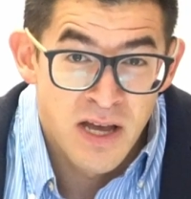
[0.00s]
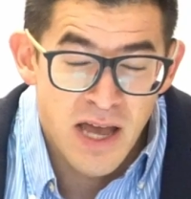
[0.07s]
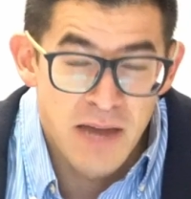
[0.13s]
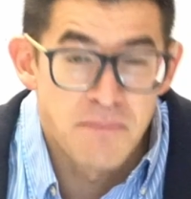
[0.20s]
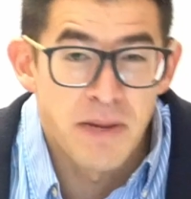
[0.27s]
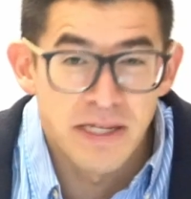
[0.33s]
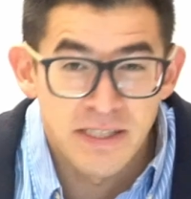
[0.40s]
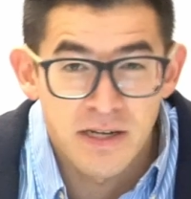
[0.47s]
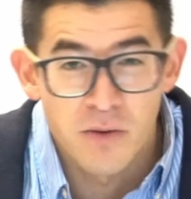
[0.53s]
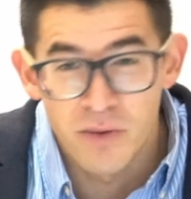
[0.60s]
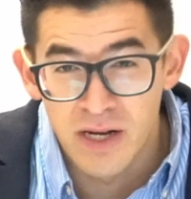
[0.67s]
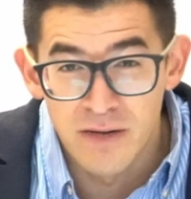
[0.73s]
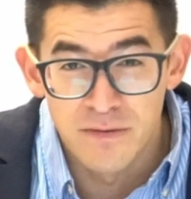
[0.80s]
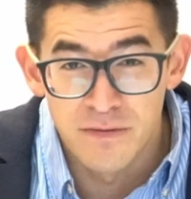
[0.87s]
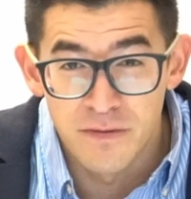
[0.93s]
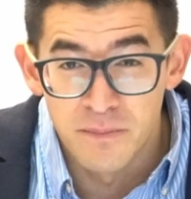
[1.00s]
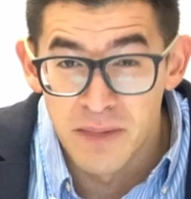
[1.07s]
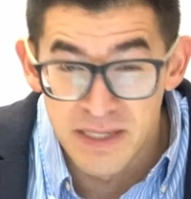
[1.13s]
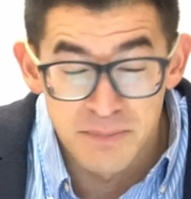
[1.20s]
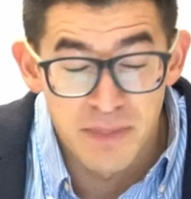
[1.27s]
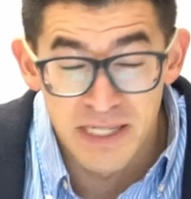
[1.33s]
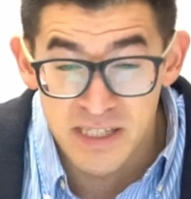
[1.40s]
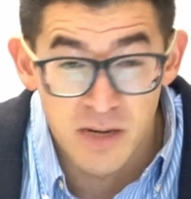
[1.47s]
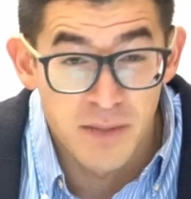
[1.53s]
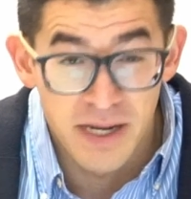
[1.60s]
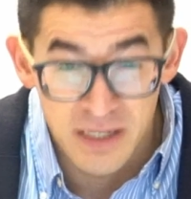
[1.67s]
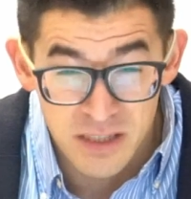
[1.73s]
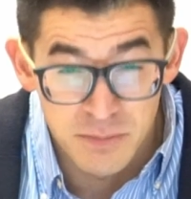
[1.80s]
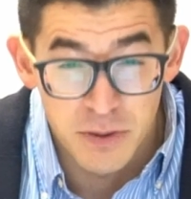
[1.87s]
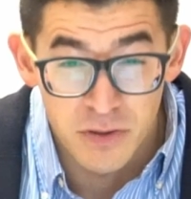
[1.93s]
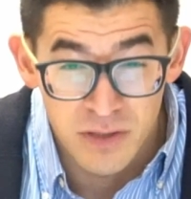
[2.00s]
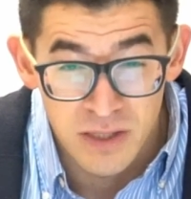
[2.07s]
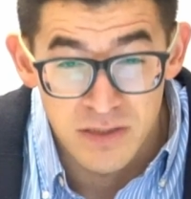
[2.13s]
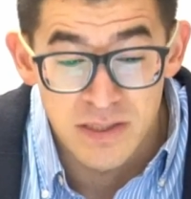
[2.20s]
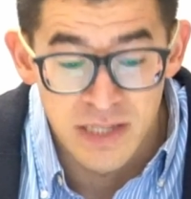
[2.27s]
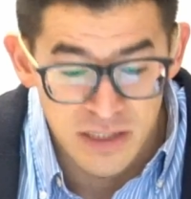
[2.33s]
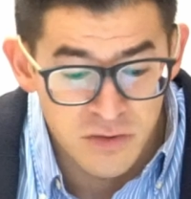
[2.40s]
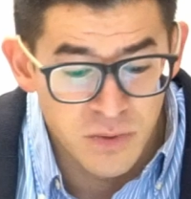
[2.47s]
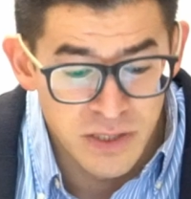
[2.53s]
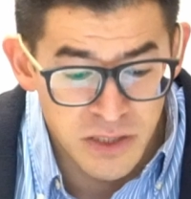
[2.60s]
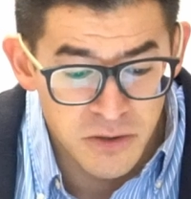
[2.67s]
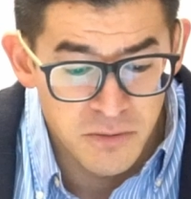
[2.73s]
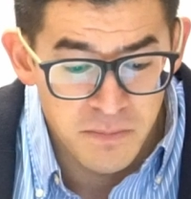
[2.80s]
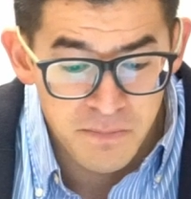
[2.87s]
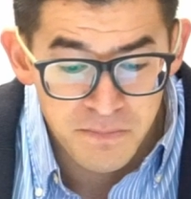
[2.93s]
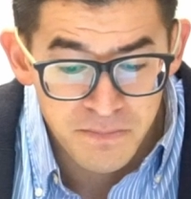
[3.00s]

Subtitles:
And based on based on my experience, yes, we do.